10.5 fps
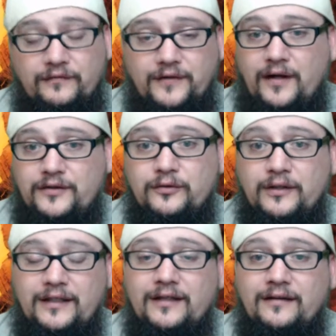but if you're not
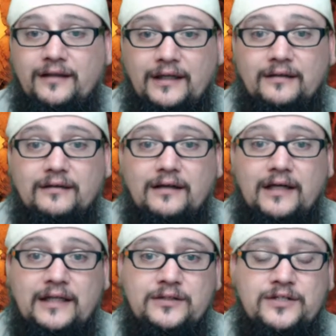doing anything
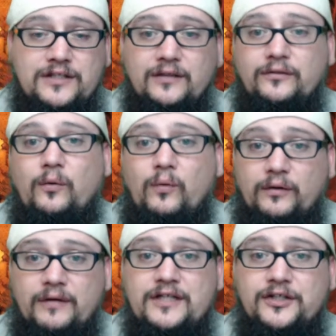and you still don't
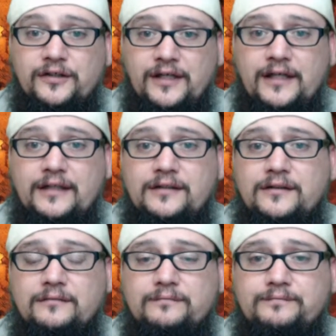want to raise your
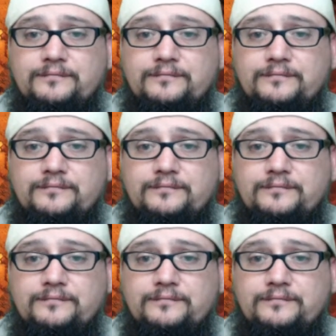kids